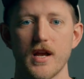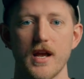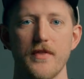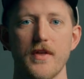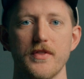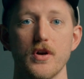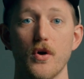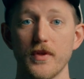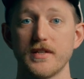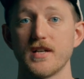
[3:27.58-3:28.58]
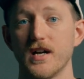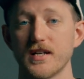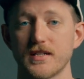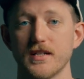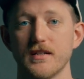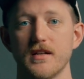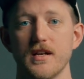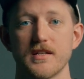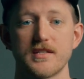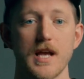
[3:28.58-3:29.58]
and then the only tungsten
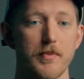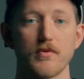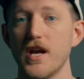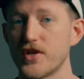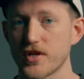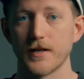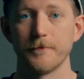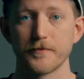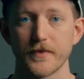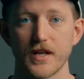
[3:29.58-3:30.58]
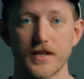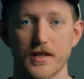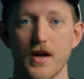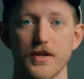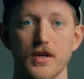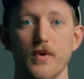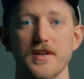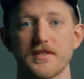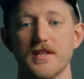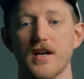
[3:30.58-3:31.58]
separation in the color
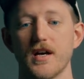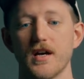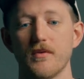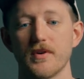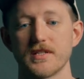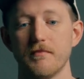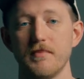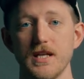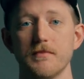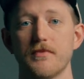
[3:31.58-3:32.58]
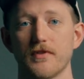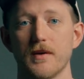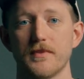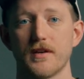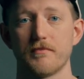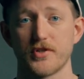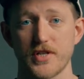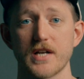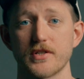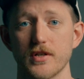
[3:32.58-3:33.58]
was the beam from the
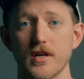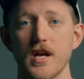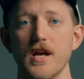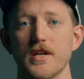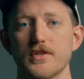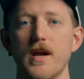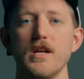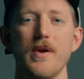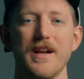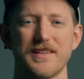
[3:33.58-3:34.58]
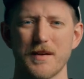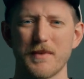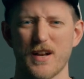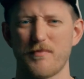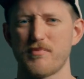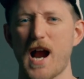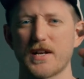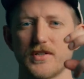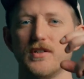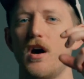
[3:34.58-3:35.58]
projector. So I knew we needed some kind of
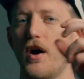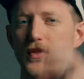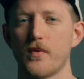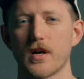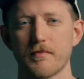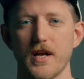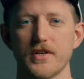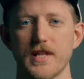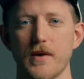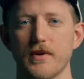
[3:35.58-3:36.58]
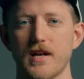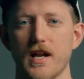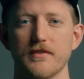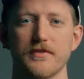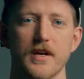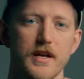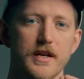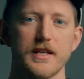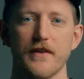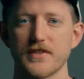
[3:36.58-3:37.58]
practical on the workbench that would kind of
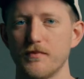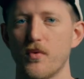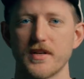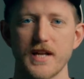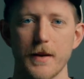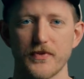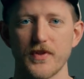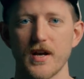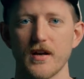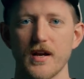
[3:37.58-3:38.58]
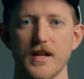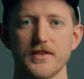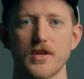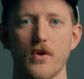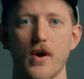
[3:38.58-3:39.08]
give some more depth there, and so I